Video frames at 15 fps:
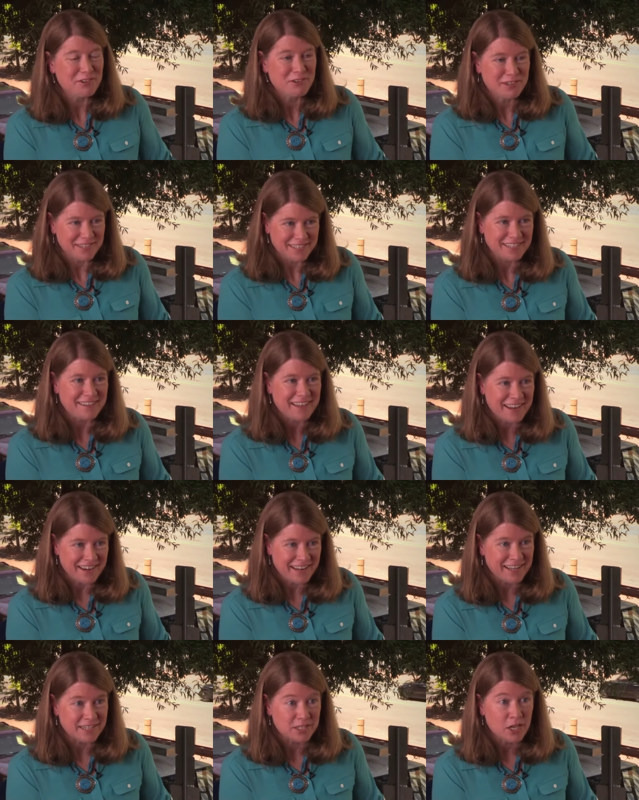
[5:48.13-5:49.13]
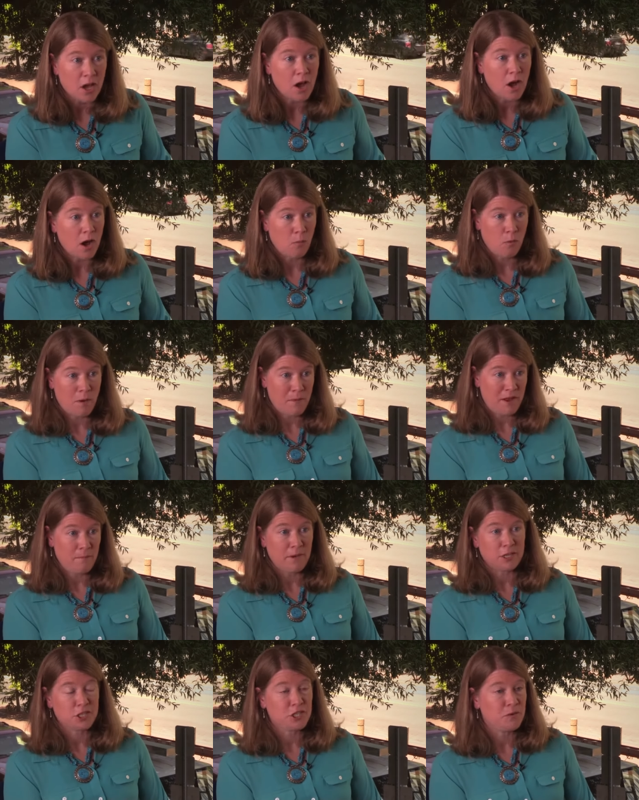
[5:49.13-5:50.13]
you can see that it is a woman,
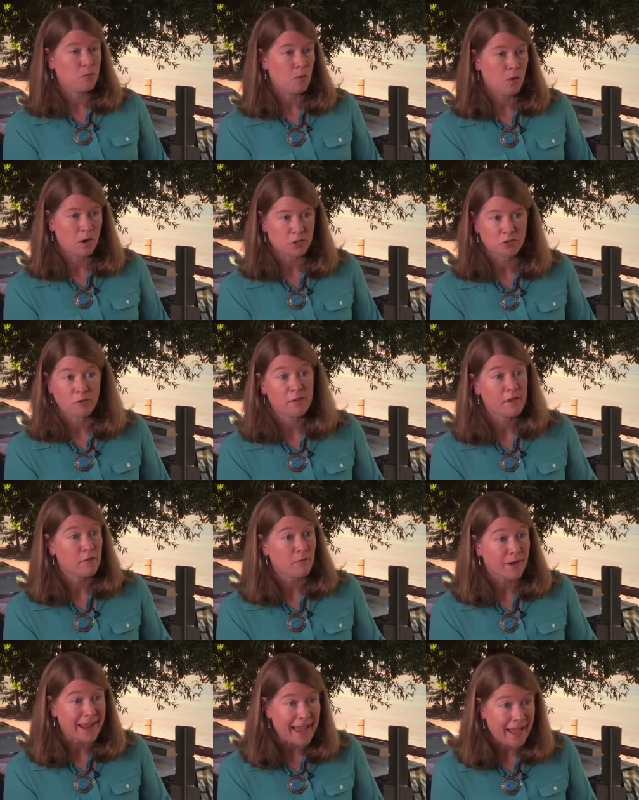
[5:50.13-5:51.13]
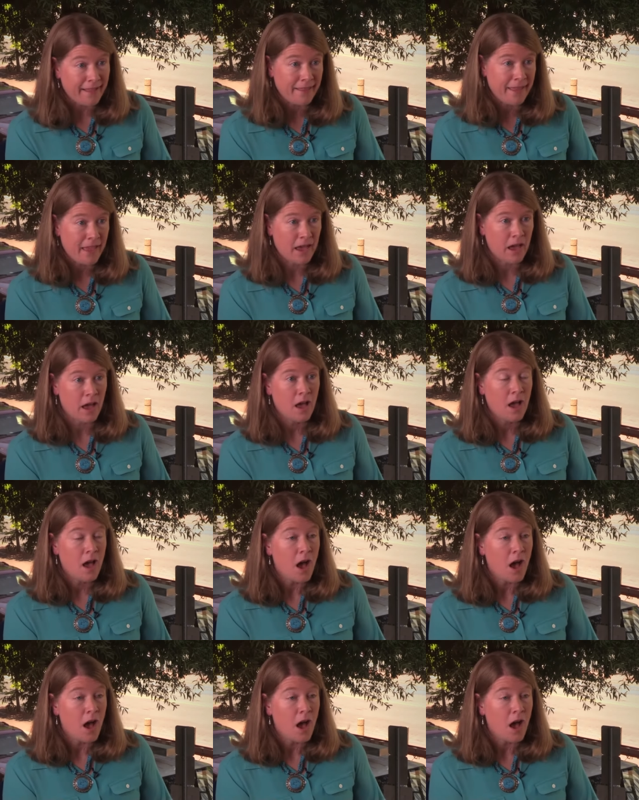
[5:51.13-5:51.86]
but she wore certainly the regalia